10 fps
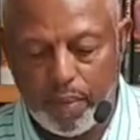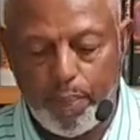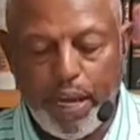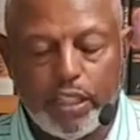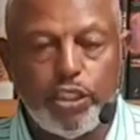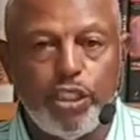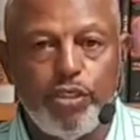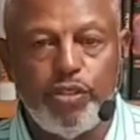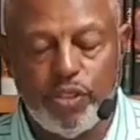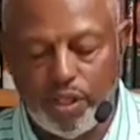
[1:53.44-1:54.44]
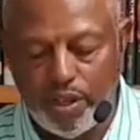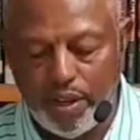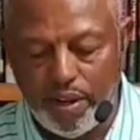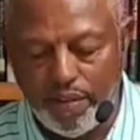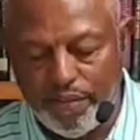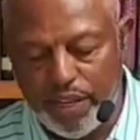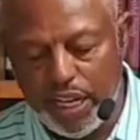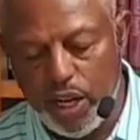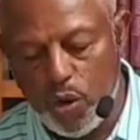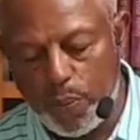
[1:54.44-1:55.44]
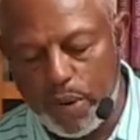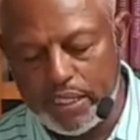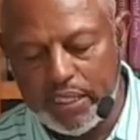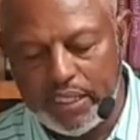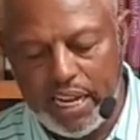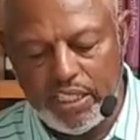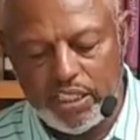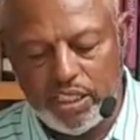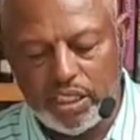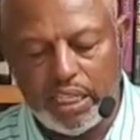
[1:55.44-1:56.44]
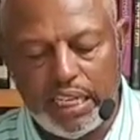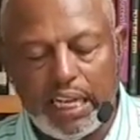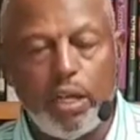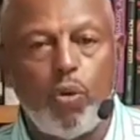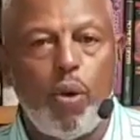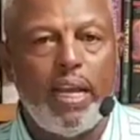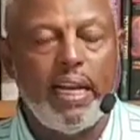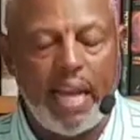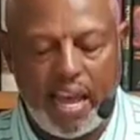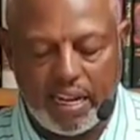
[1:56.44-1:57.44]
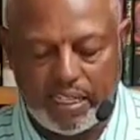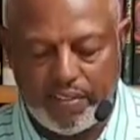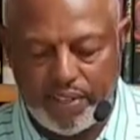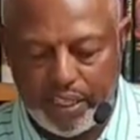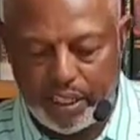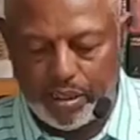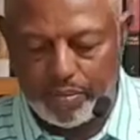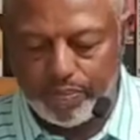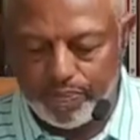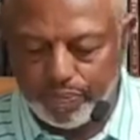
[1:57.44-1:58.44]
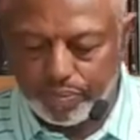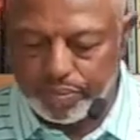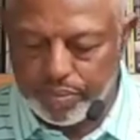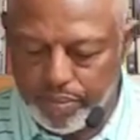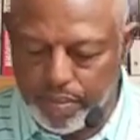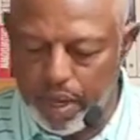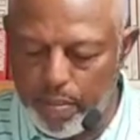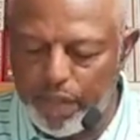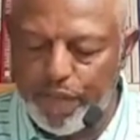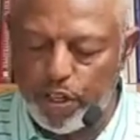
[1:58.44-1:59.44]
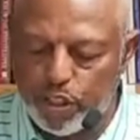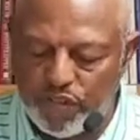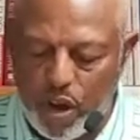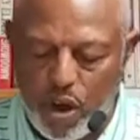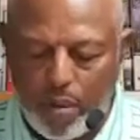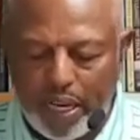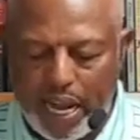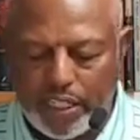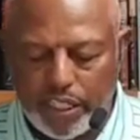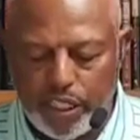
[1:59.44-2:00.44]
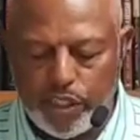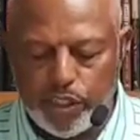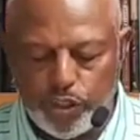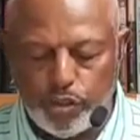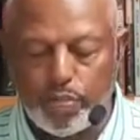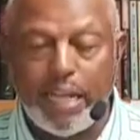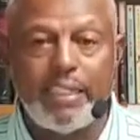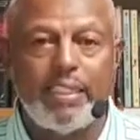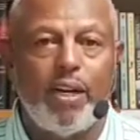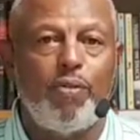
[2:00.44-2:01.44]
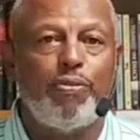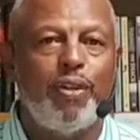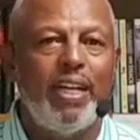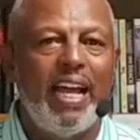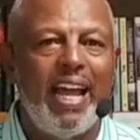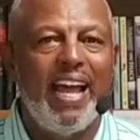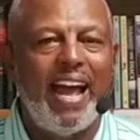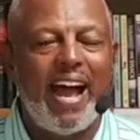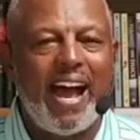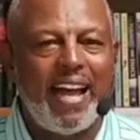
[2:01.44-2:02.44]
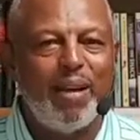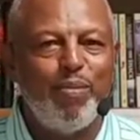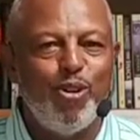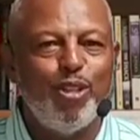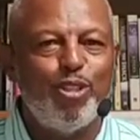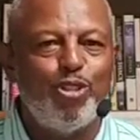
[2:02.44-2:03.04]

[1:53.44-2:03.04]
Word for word: pictures, video presentations, and get acquainted activities. But first of all, I would like to introduce myself. I am yours